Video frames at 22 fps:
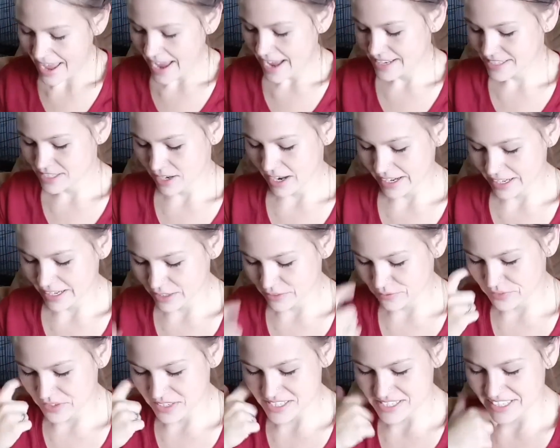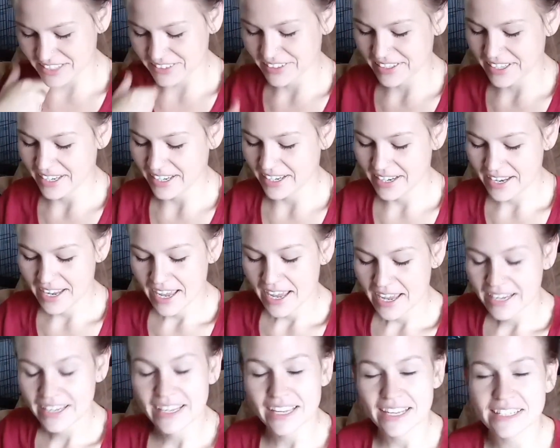until I can physically
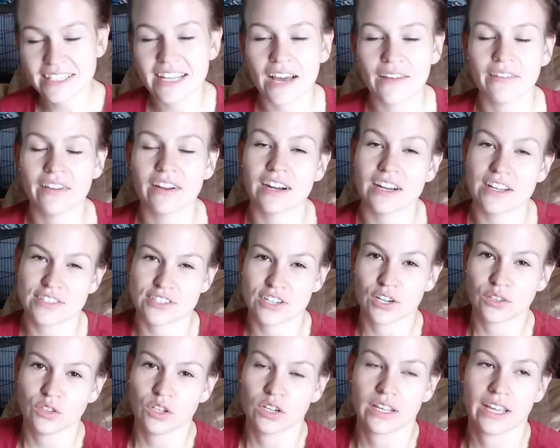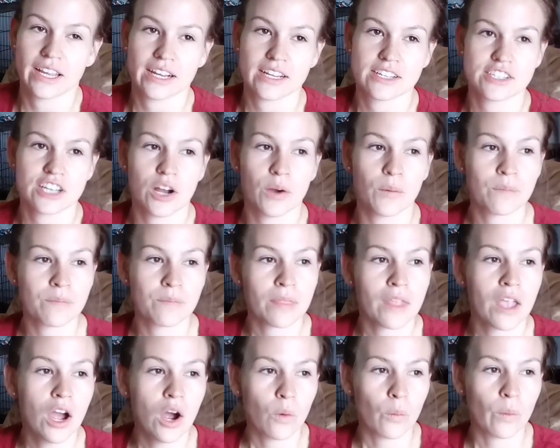get down there and start looking. So
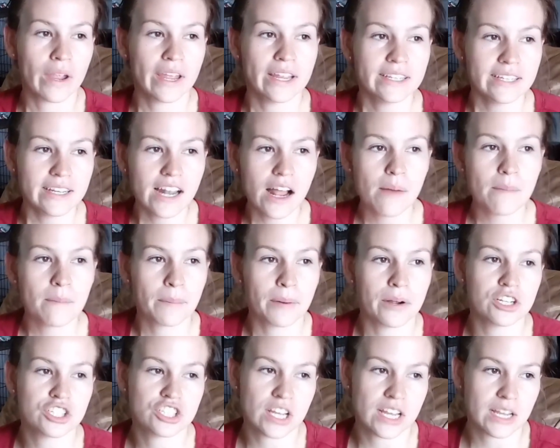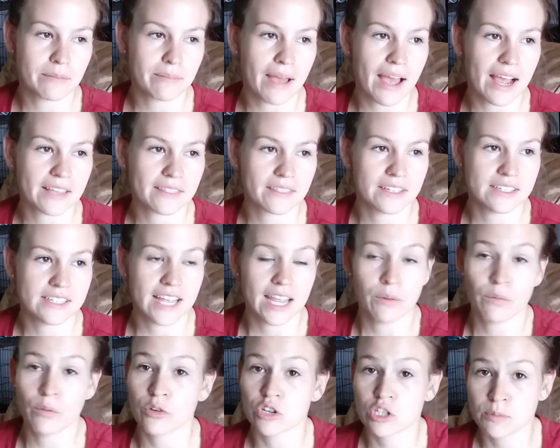we ended up pushing back the date.
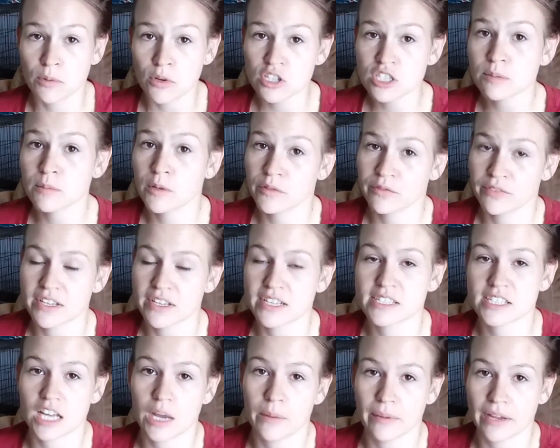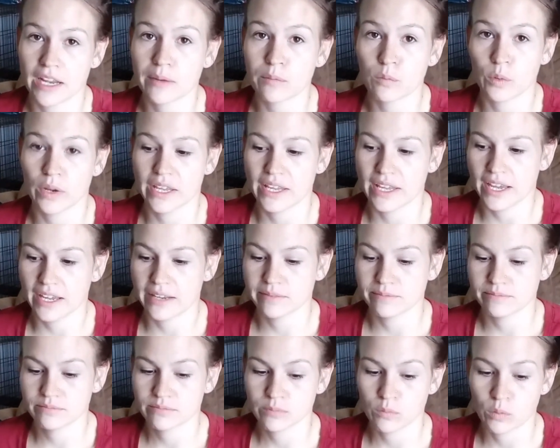We were supposed to move this coming up weekend
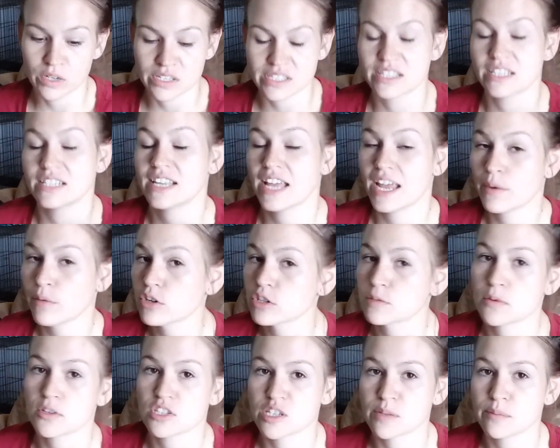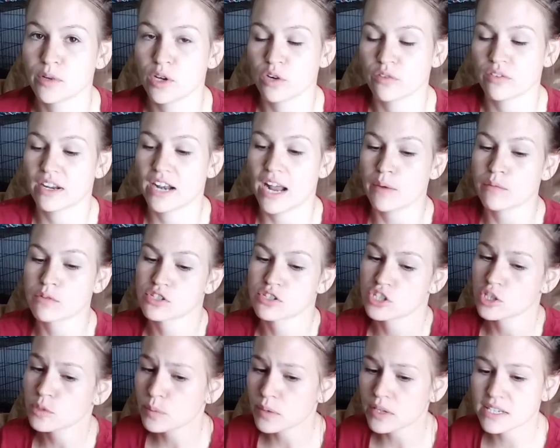was the day we were supposed to move. And I was
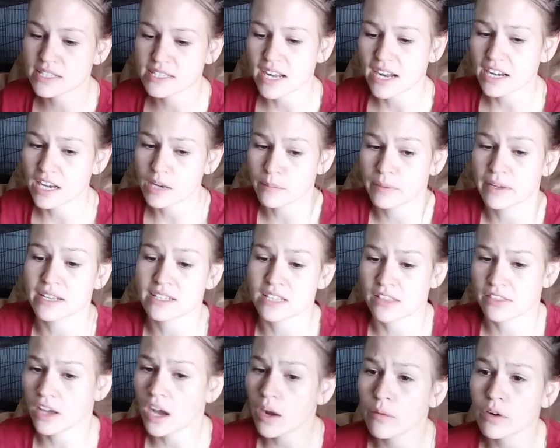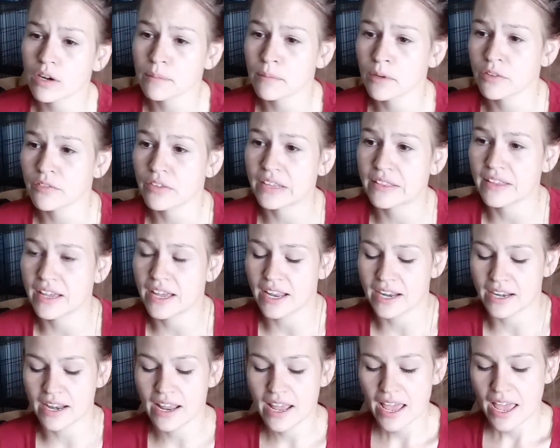super excited because I thought we were moving
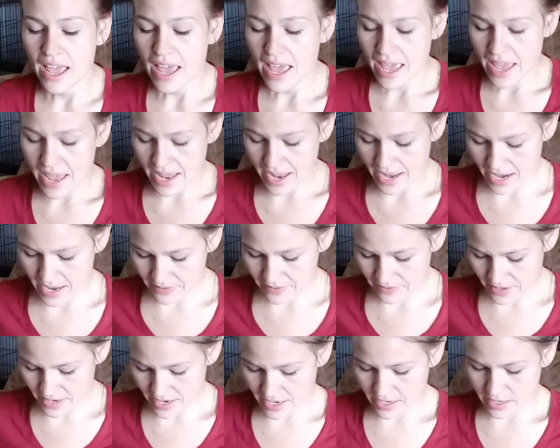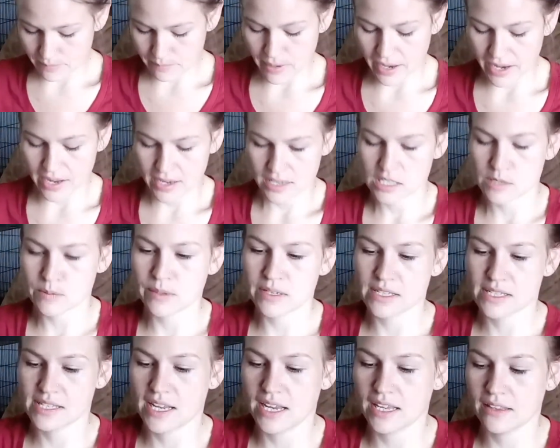then. And then my husband
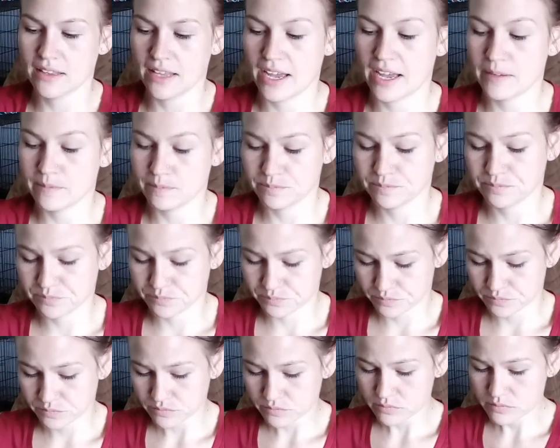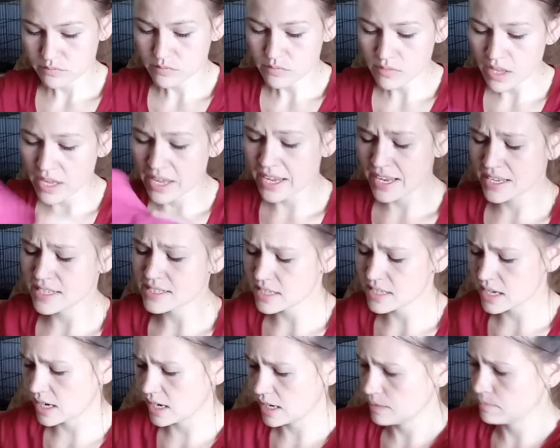said that his
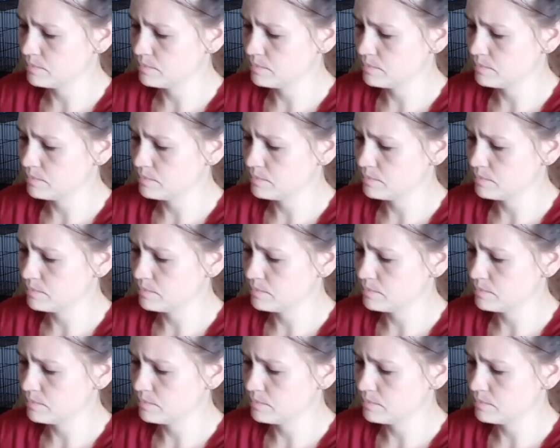um